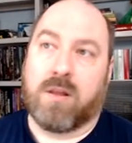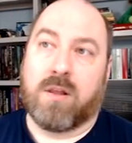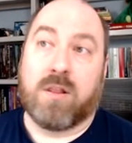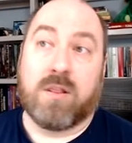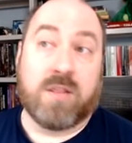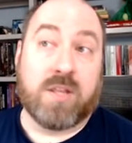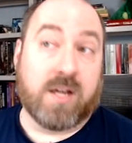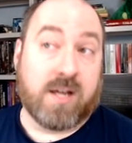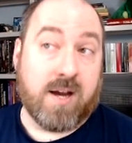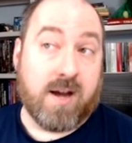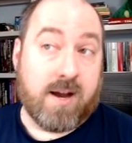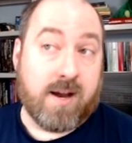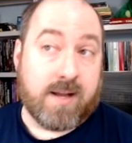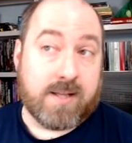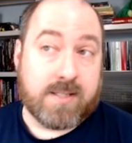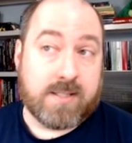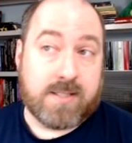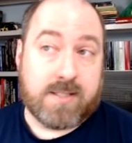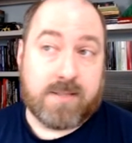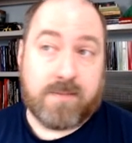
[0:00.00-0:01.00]
The
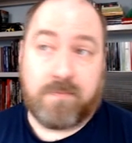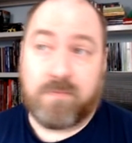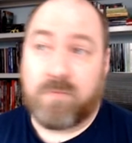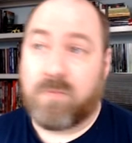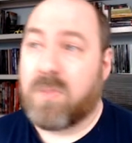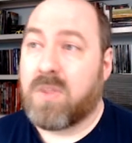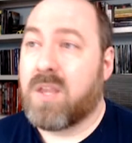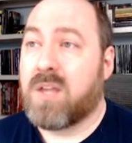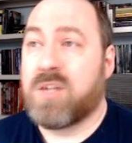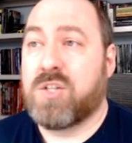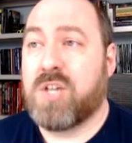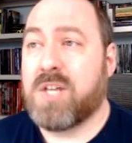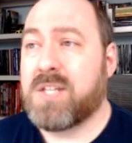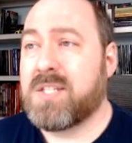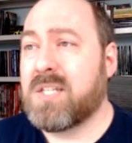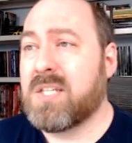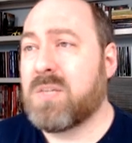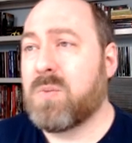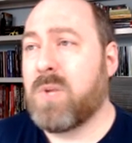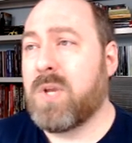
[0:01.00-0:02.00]
gods.
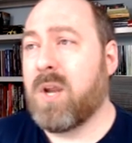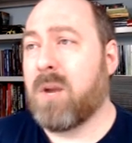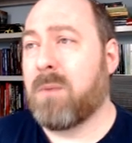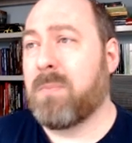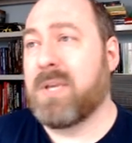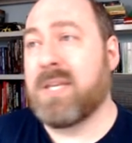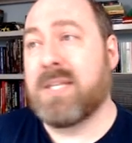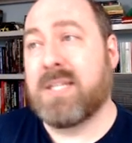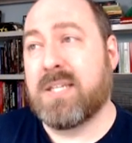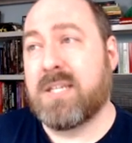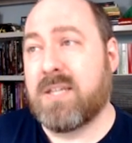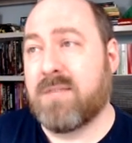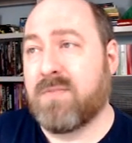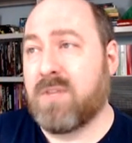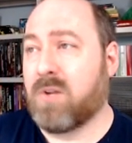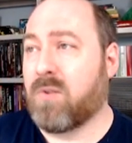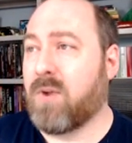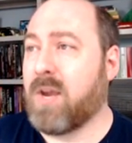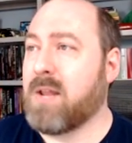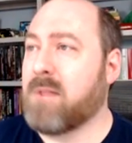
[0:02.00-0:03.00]
Just as we are pieces of
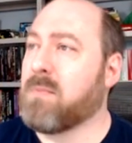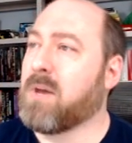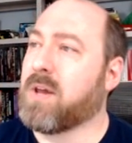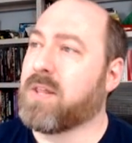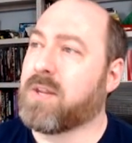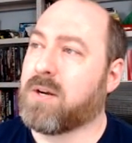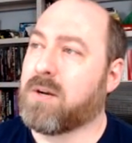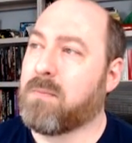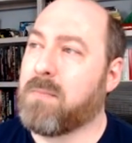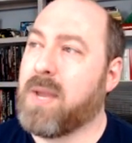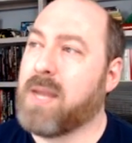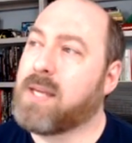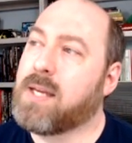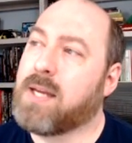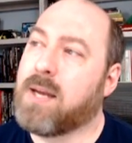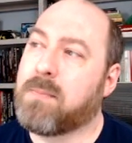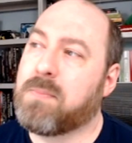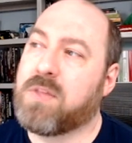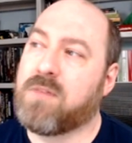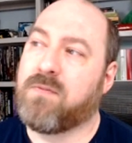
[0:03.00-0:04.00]
the Great Mother,
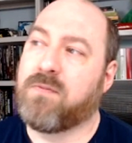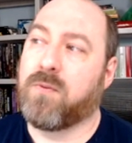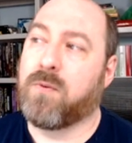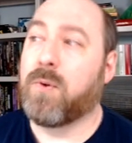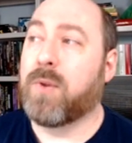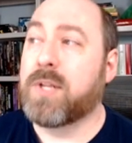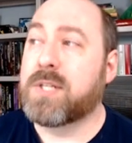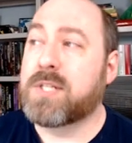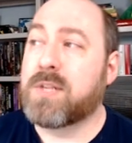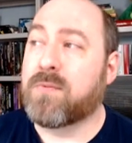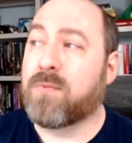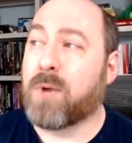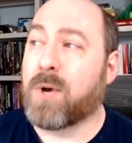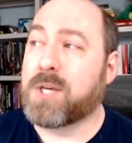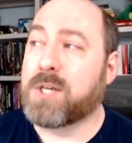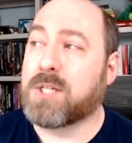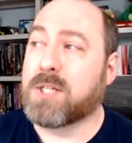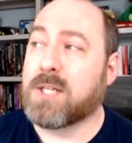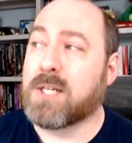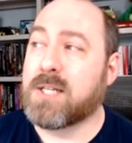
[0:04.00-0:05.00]
making up the fullness of what
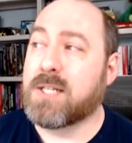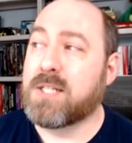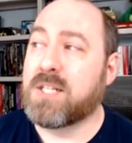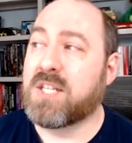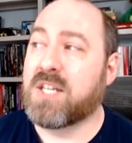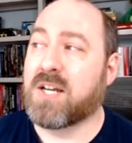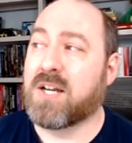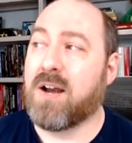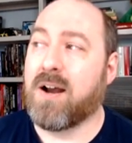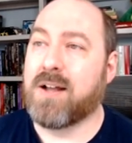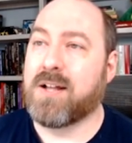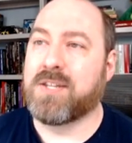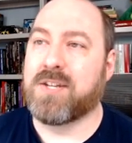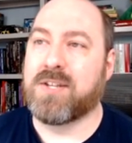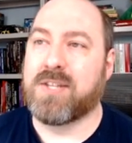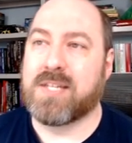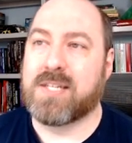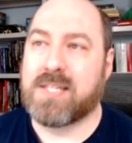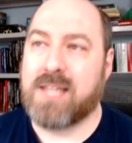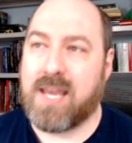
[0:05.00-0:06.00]
she is, the gods are
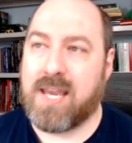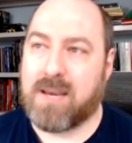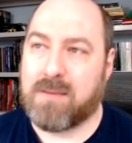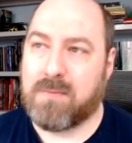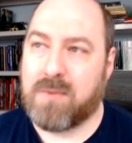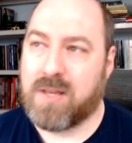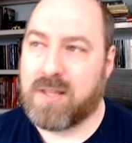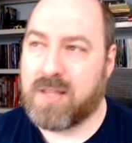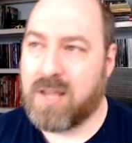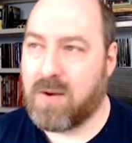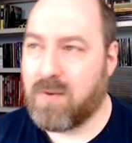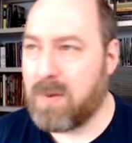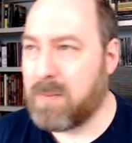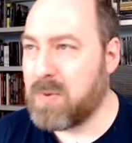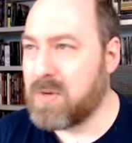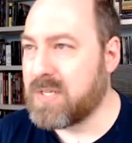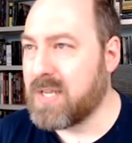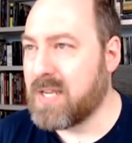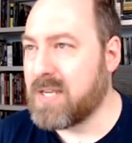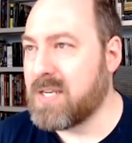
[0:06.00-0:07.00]
the same. They
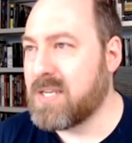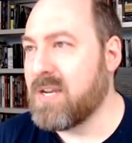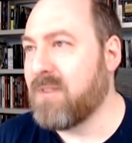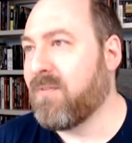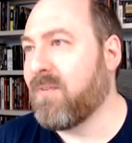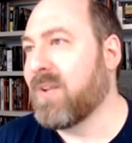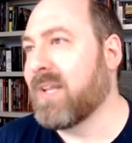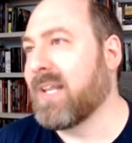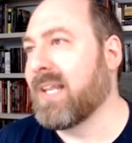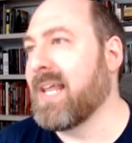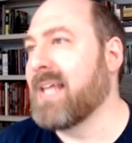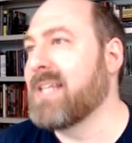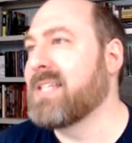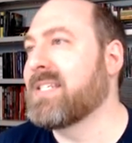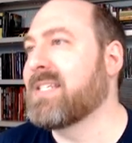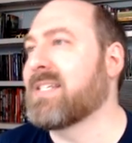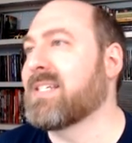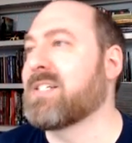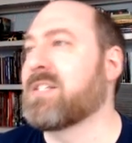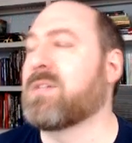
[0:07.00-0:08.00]
represent different
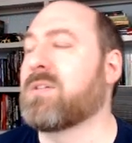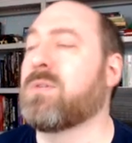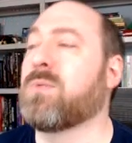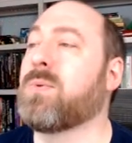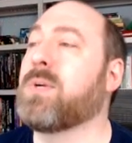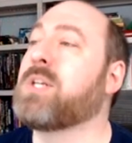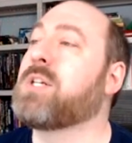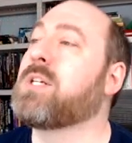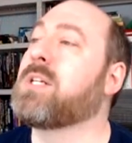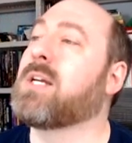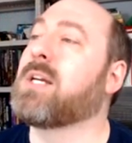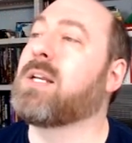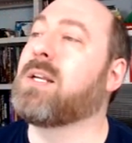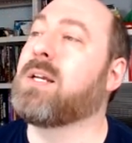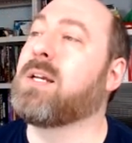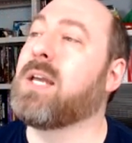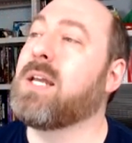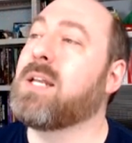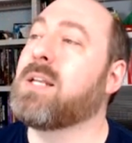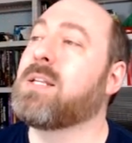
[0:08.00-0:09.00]
lenses through which to
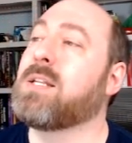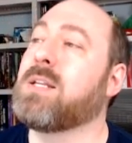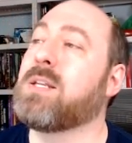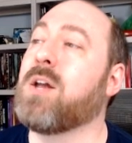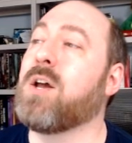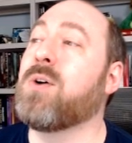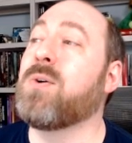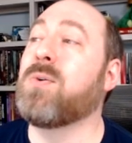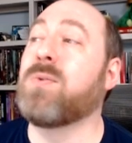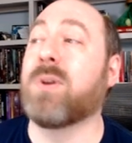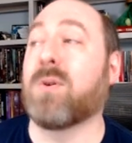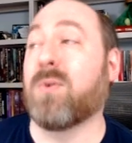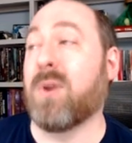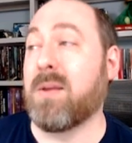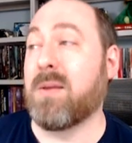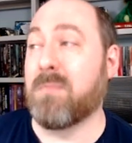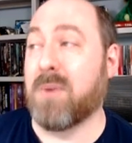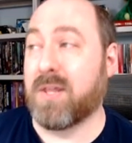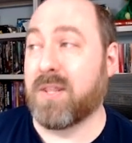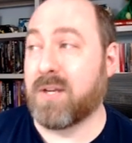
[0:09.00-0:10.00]
get to know the
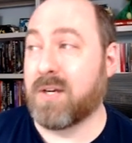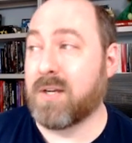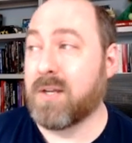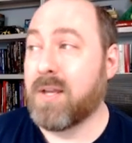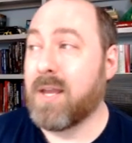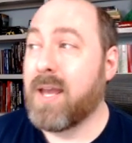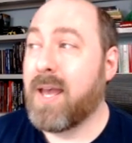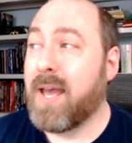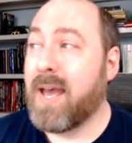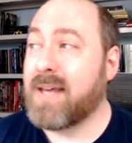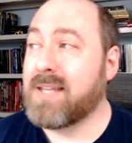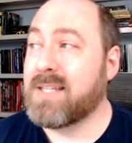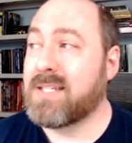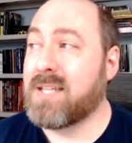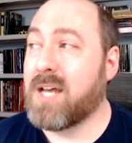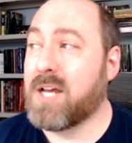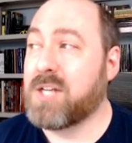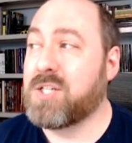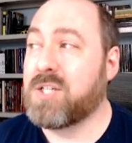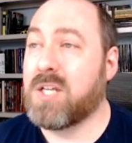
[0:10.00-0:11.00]
Great Mother. As
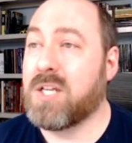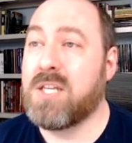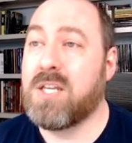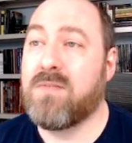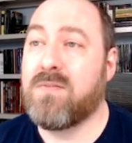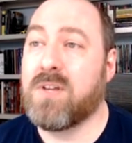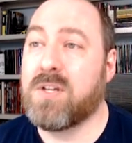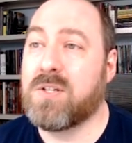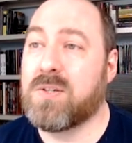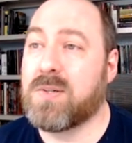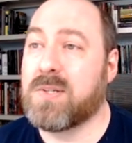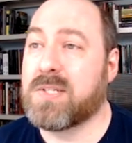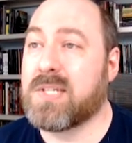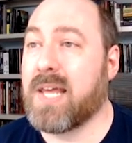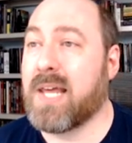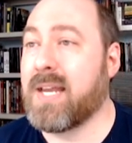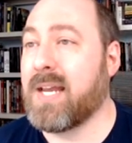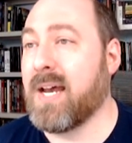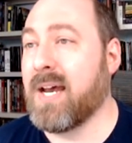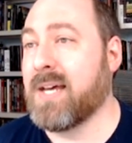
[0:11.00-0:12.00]
such, individuals
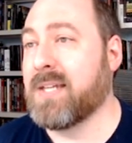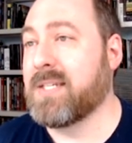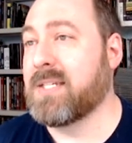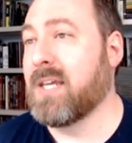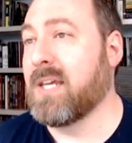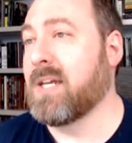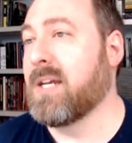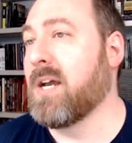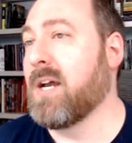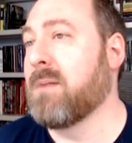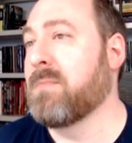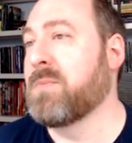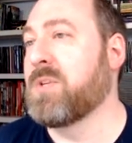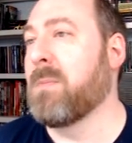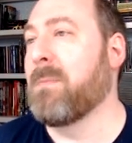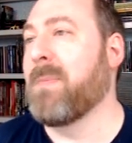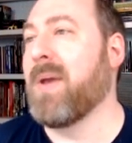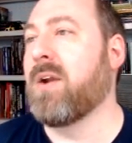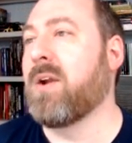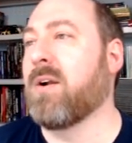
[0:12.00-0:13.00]
like us can come to
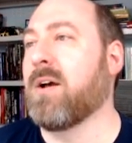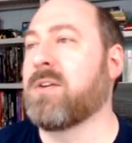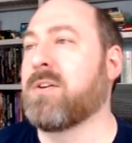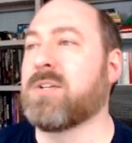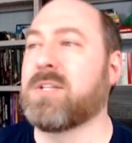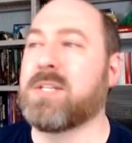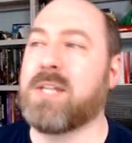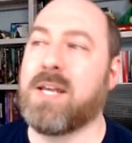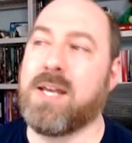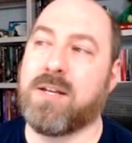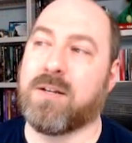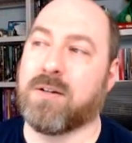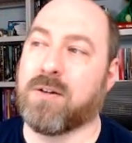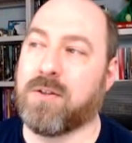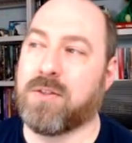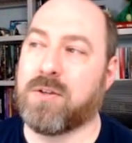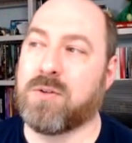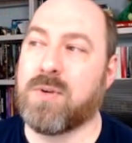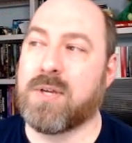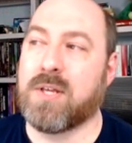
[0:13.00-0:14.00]
better understand her
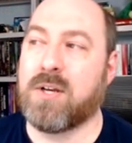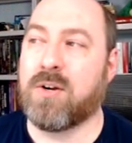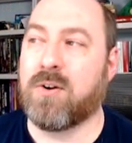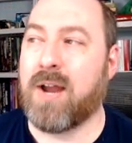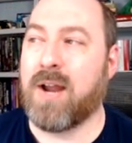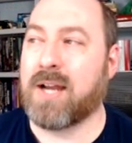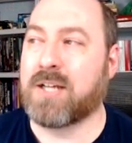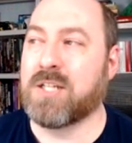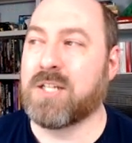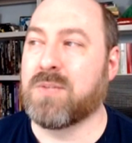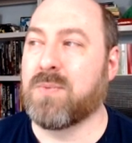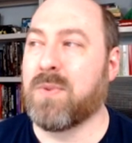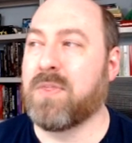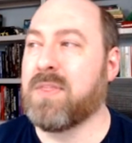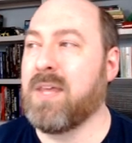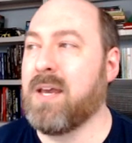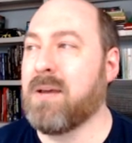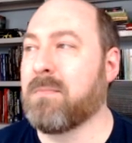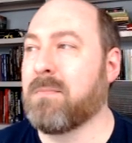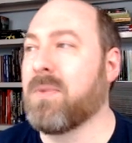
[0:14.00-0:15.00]
through interactions with
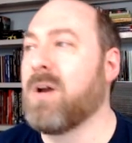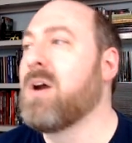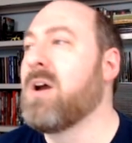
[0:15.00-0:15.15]
them,